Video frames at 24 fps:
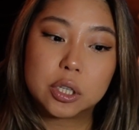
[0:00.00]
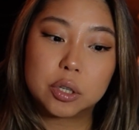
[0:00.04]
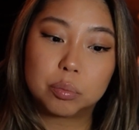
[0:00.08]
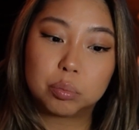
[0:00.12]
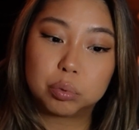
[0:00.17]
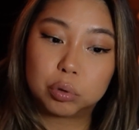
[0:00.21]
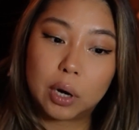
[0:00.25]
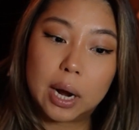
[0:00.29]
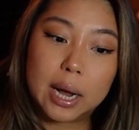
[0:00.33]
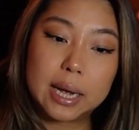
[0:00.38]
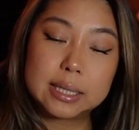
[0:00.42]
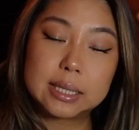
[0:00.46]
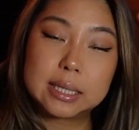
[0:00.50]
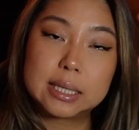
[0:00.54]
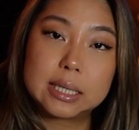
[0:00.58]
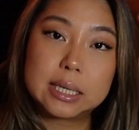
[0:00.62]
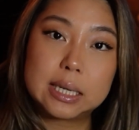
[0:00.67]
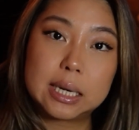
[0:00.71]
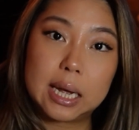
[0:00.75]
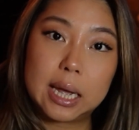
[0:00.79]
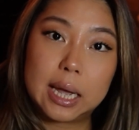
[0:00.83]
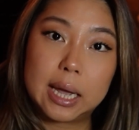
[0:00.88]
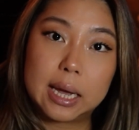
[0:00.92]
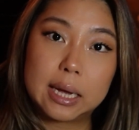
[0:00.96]

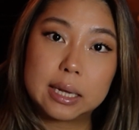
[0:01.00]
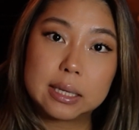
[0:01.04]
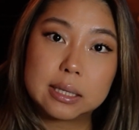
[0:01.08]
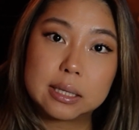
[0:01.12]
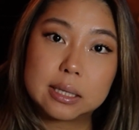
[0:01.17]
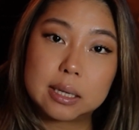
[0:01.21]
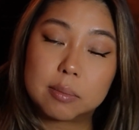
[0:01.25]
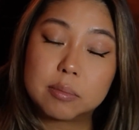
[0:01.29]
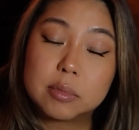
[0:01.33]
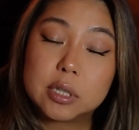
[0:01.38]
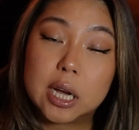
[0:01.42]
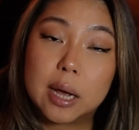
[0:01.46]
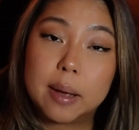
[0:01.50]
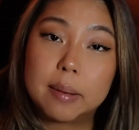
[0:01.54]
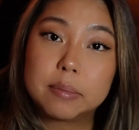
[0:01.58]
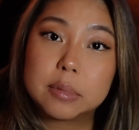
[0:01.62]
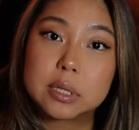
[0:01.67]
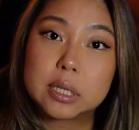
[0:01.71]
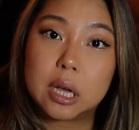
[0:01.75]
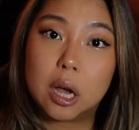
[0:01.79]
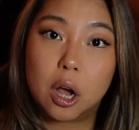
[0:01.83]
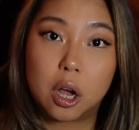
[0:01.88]
depressed and sometimes